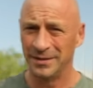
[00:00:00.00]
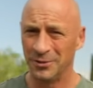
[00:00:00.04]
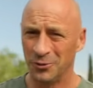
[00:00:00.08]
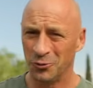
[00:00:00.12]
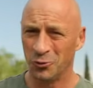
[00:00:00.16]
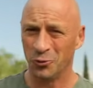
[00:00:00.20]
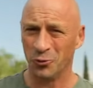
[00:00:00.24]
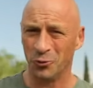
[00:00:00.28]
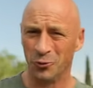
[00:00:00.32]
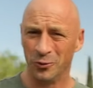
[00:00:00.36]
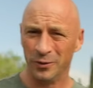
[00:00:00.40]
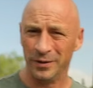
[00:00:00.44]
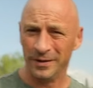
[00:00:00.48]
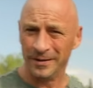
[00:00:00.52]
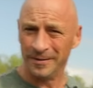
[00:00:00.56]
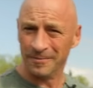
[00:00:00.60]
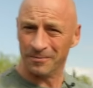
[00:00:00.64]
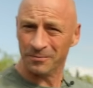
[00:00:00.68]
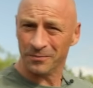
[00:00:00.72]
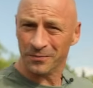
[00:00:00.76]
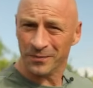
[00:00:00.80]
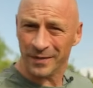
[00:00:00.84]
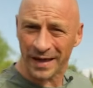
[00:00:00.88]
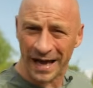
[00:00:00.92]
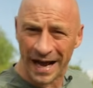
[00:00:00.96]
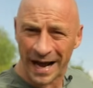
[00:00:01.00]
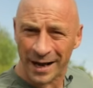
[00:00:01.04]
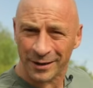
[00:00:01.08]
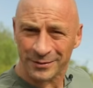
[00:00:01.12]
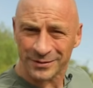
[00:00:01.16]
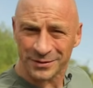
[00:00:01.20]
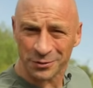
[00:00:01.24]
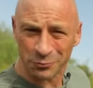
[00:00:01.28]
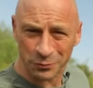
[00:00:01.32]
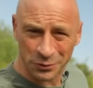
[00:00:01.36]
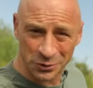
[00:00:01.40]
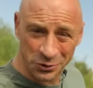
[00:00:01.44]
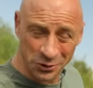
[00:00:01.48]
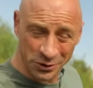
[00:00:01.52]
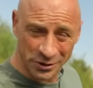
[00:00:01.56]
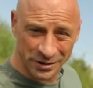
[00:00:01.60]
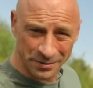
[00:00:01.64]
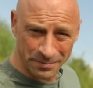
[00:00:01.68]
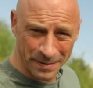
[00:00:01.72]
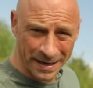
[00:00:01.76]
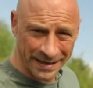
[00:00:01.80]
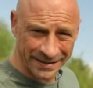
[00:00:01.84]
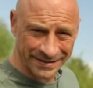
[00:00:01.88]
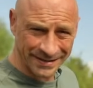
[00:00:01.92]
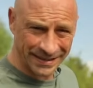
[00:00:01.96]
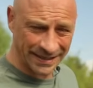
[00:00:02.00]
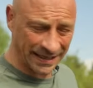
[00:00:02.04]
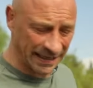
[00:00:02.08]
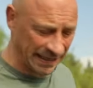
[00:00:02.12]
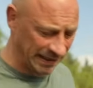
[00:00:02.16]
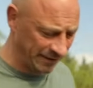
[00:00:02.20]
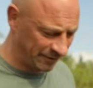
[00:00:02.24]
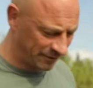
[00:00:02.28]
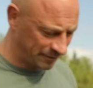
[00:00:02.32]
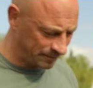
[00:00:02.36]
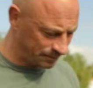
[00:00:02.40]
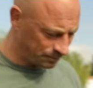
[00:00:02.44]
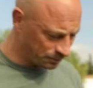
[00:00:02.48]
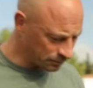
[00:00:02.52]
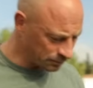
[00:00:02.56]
or the house that we're just about to leave,